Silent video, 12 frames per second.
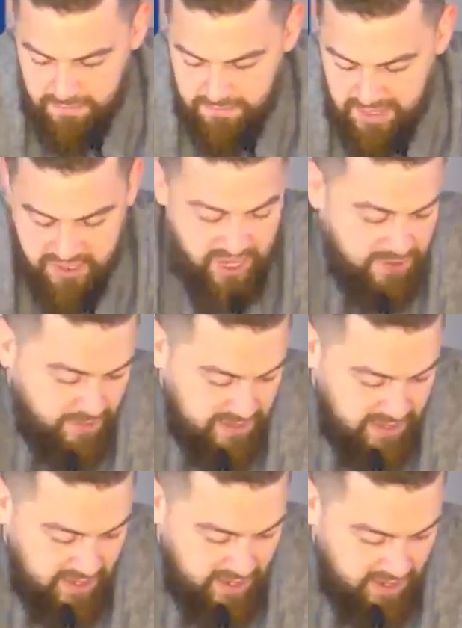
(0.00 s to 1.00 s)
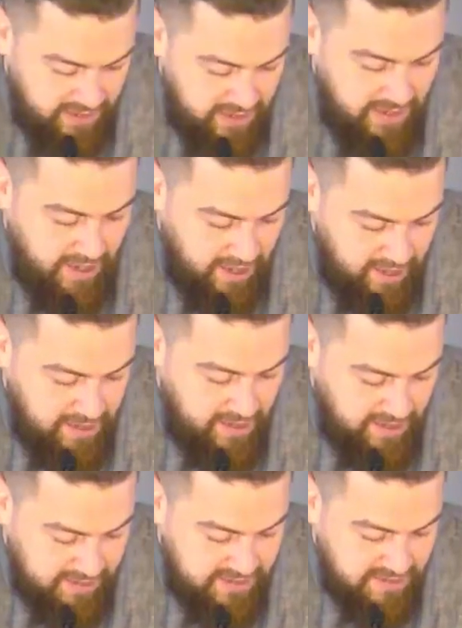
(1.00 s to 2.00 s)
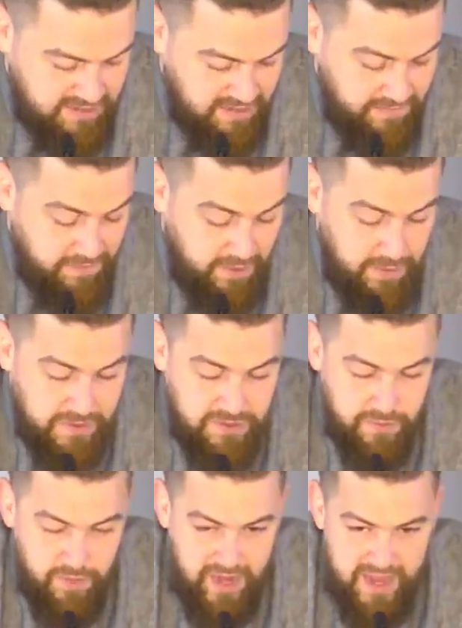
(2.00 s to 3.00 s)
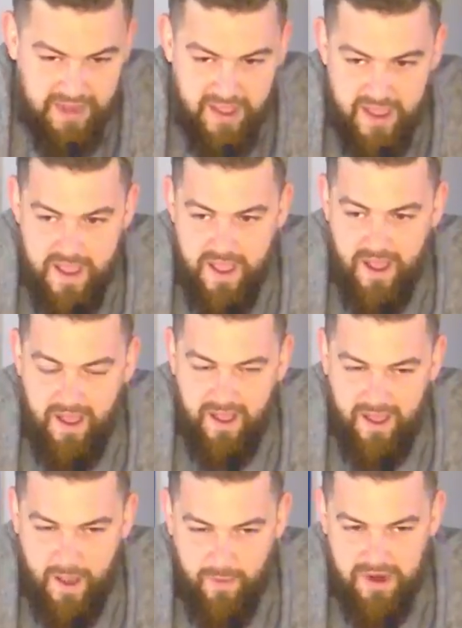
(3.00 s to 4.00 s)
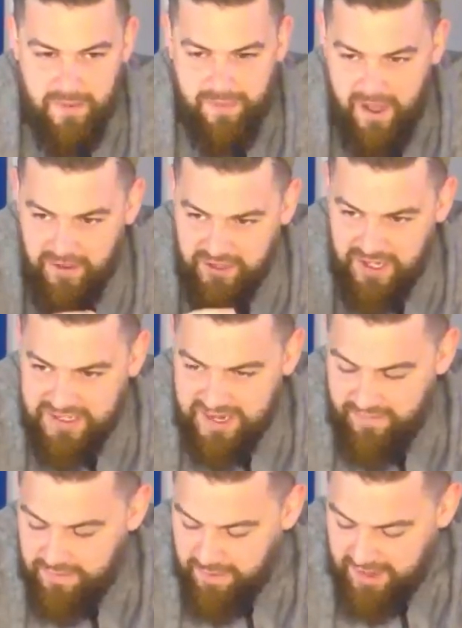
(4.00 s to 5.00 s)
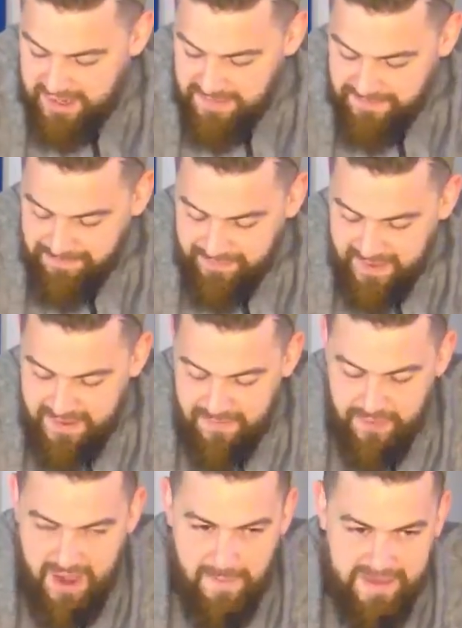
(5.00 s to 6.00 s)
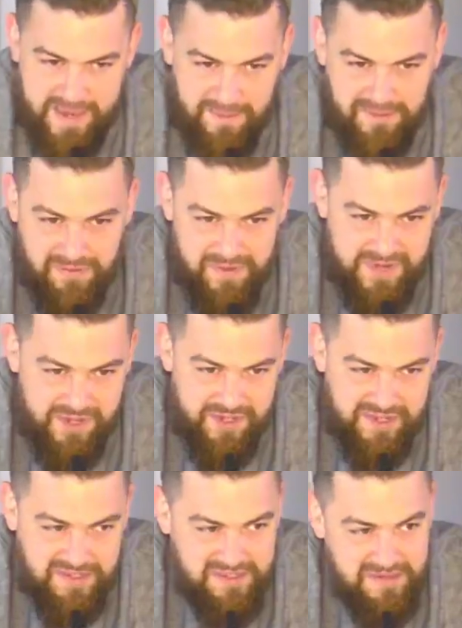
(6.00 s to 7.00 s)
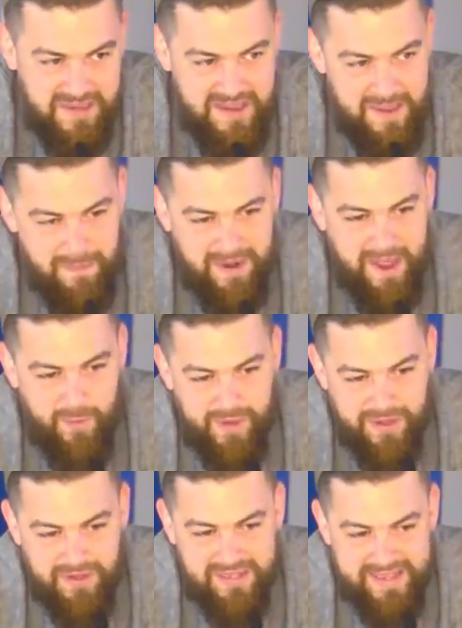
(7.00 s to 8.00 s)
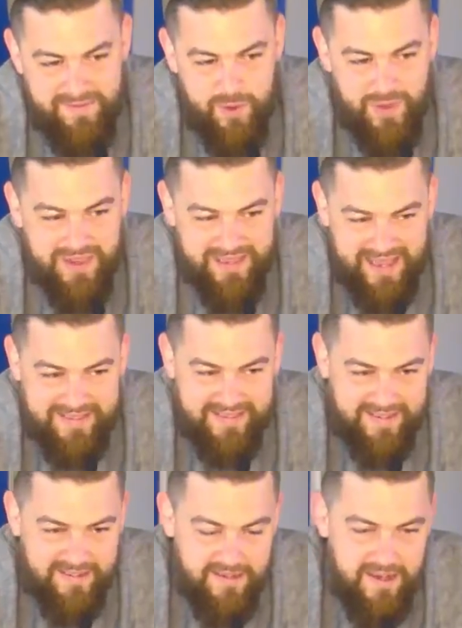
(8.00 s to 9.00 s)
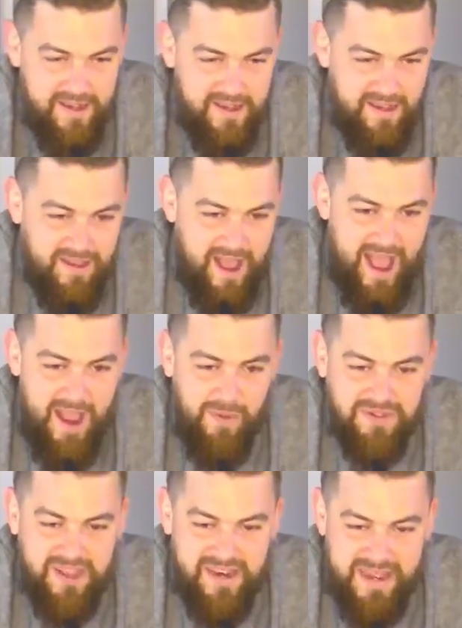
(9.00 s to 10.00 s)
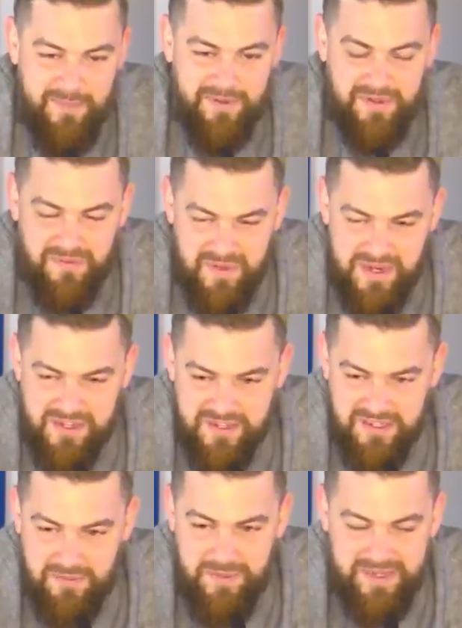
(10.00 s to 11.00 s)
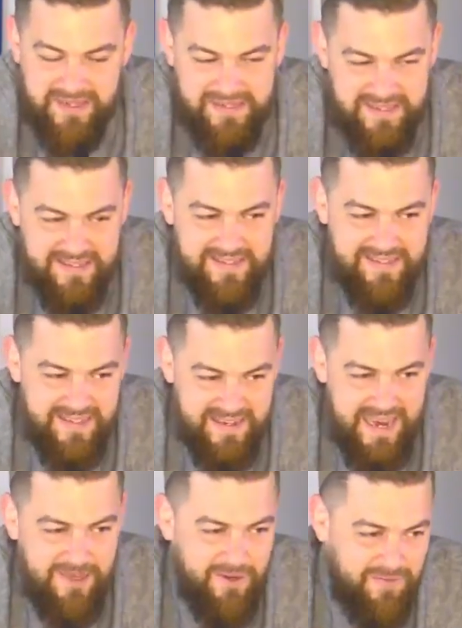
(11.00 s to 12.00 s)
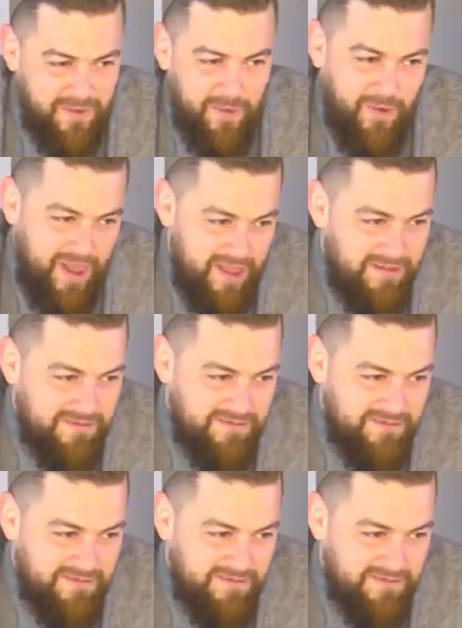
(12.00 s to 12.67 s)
Nashhadu an la ilaha illa anta nastaghfiruka wa atubu ilayk. I want to apologize to everybody for not being able to finish this, but I will leave you with a lesson. I was unable to finish this because this is the nature of the Quran.